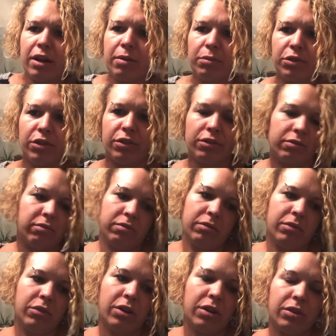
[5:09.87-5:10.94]
I'm just
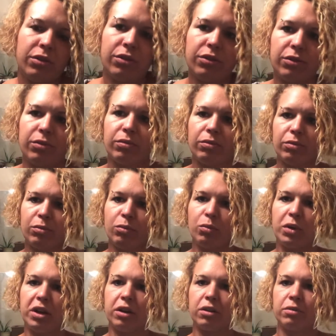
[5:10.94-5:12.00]
one of those
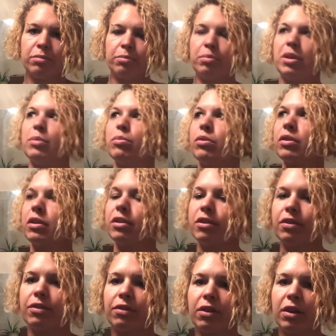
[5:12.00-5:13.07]
weird people
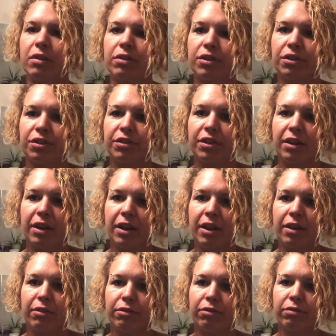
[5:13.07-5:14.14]
that's forever just going to
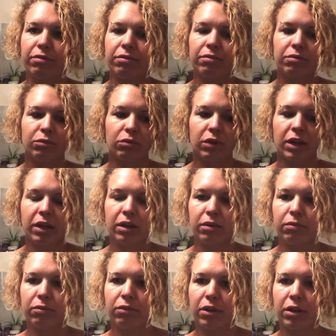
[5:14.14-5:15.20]
have
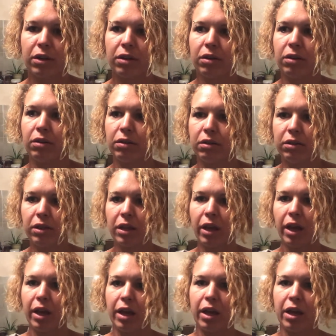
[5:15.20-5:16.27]
random vertigo.
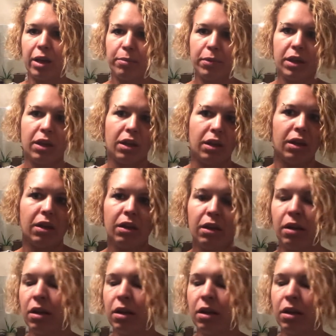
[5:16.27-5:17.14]
Yay me.